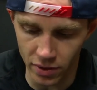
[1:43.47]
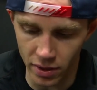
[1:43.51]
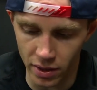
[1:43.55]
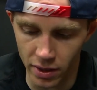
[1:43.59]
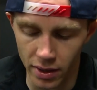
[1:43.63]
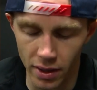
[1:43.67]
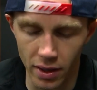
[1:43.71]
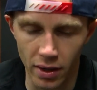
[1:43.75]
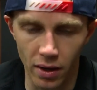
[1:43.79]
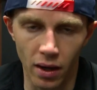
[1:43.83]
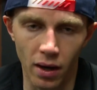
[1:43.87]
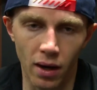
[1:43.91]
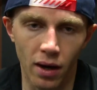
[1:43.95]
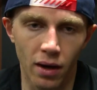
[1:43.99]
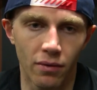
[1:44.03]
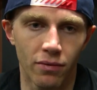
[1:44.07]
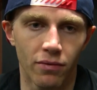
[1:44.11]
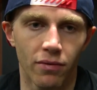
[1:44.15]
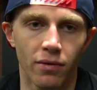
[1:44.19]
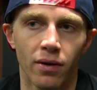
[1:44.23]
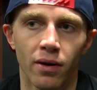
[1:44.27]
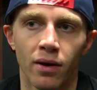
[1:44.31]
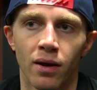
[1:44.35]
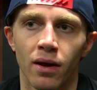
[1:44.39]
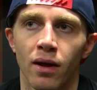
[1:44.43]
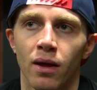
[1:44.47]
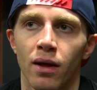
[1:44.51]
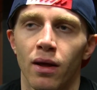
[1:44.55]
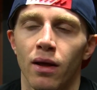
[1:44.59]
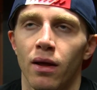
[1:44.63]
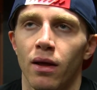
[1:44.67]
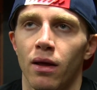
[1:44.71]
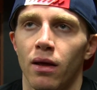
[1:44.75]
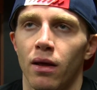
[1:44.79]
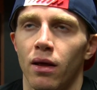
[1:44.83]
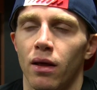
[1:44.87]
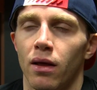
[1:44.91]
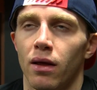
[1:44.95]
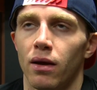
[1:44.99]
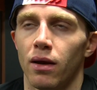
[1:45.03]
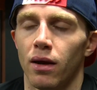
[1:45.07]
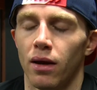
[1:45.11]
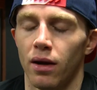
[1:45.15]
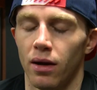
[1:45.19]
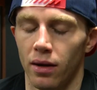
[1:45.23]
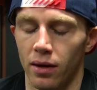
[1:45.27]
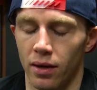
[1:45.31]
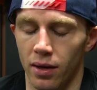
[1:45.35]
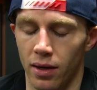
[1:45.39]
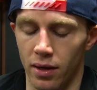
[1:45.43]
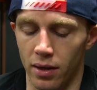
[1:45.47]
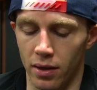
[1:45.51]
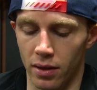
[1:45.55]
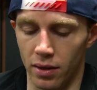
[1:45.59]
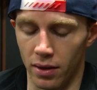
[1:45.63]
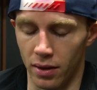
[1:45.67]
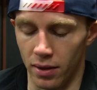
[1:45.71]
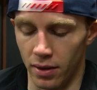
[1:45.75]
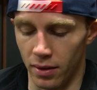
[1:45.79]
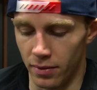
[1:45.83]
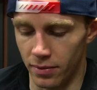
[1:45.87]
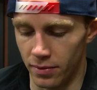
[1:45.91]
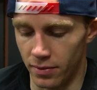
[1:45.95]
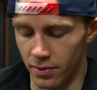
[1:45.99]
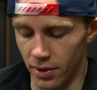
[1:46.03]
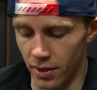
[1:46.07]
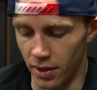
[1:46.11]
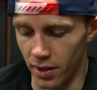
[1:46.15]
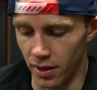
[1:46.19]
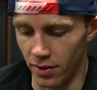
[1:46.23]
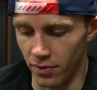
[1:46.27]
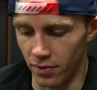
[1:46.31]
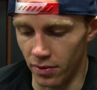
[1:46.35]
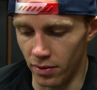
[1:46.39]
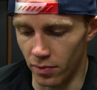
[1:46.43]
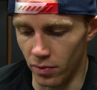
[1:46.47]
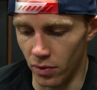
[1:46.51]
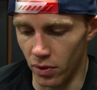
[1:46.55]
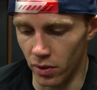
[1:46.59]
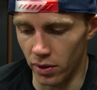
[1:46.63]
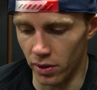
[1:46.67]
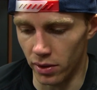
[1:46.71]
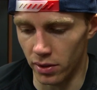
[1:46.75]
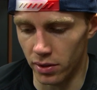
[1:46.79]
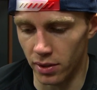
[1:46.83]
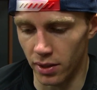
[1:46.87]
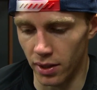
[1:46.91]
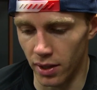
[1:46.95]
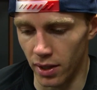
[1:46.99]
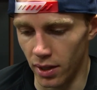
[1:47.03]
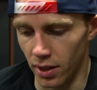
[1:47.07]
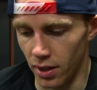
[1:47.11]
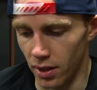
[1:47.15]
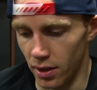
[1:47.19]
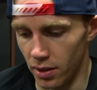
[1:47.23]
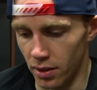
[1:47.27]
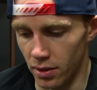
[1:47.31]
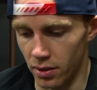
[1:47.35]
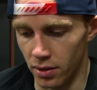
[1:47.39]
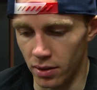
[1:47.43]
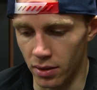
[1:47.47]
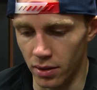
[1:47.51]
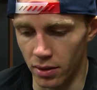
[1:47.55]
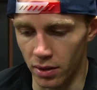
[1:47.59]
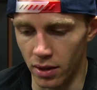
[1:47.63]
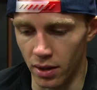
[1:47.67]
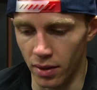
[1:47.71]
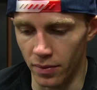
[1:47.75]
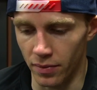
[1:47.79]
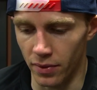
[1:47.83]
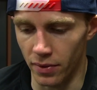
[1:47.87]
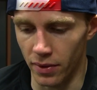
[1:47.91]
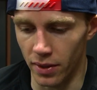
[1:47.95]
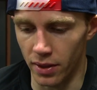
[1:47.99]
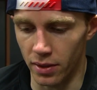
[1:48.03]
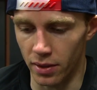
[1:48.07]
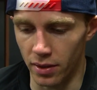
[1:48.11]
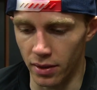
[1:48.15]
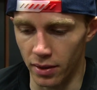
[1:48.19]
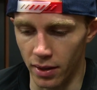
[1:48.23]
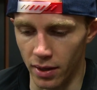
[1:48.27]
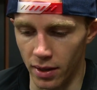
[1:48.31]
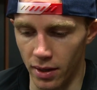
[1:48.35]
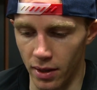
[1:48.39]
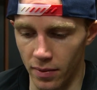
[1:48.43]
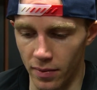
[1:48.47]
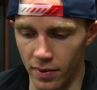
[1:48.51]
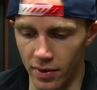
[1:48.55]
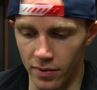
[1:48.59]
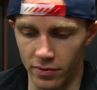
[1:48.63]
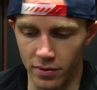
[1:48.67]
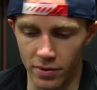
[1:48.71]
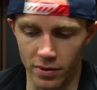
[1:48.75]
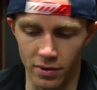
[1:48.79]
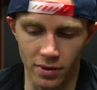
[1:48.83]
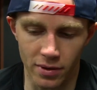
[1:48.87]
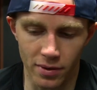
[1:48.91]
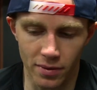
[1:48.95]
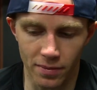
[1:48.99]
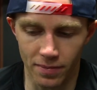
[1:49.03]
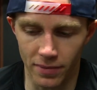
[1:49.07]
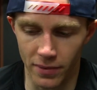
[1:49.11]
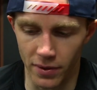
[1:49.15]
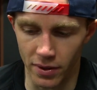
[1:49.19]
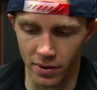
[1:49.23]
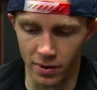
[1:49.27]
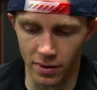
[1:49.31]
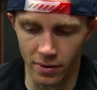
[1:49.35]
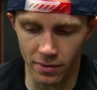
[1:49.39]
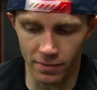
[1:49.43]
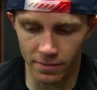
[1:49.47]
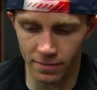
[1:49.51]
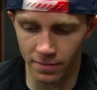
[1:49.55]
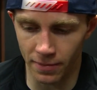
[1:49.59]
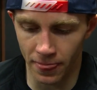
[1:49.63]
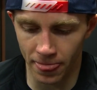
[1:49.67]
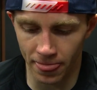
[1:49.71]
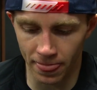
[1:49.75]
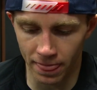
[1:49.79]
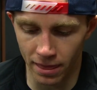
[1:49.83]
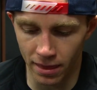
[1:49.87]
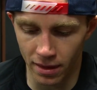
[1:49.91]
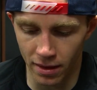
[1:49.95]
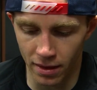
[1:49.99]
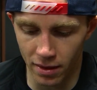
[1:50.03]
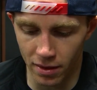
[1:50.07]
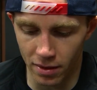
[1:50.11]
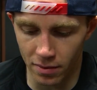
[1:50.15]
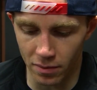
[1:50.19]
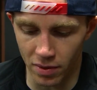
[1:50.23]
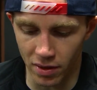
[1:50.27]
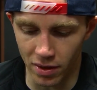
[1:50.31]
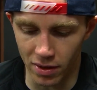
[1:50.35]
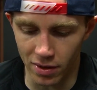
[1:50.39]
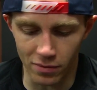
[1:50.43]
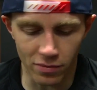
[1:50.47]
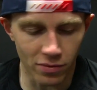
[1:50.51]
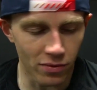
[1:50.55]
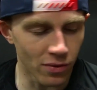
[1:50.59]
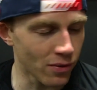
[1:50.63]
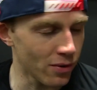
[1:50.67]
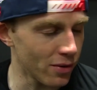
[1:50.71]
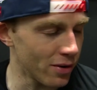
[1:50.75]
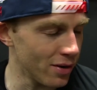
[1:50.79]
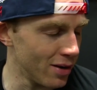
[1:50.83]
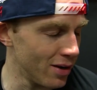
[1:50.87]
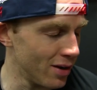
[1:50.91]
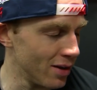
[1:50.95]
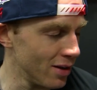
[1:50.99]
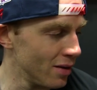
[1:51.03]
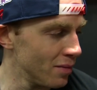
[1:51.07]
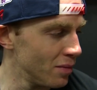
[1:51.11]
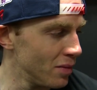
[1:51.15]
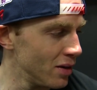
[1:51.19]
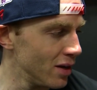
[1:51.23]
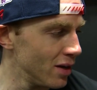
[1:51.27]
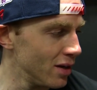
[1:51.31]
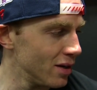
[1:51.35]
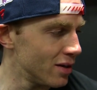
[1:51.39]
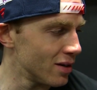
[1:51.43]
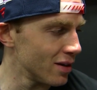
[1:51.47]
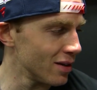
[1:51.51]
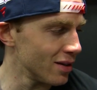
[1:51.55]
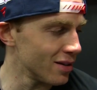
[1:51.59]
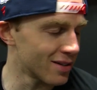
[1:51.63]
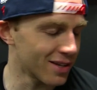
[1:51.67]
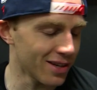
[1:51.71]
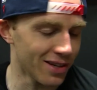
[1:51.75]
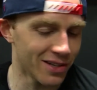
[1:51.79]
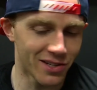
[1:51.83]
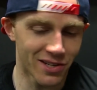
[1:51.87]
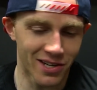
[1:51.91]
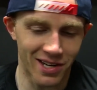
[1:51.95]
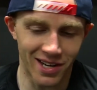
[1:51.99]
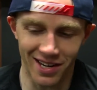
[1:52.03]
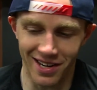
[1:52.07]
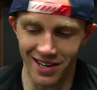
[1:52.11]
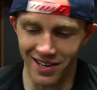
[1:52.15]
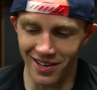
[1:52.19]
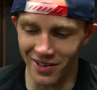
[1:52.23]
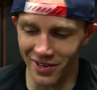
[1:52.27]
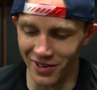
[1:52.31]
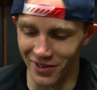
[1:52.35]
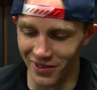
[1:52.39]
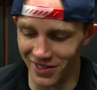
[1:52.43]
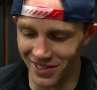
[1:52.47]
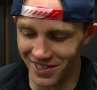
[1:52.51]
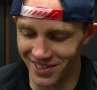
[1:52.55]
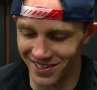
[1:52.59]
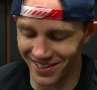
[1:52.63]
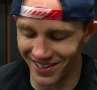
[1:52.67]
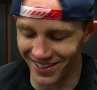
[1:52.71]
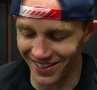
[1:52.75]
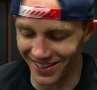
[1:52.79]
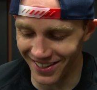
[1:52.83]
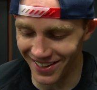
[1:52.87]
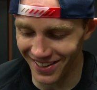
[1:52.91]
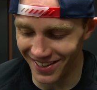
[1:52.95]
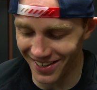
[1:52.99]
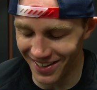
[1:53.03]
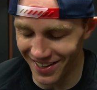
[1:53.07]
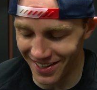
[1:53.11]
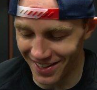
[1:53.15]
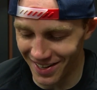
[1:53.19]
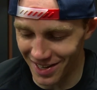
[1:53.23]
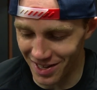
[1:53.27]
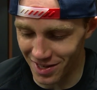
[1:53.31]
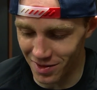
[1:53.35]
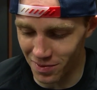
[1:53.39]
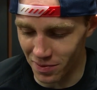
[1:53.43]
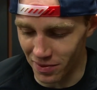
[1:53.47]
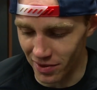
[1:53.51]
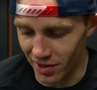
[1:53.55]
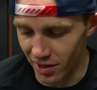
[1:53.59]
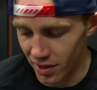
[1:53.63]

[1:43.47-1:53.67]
a day off and not having a morning skate and coming right to the game after, you know, being in Florida on the beach in the sunshine. You know, it's pretty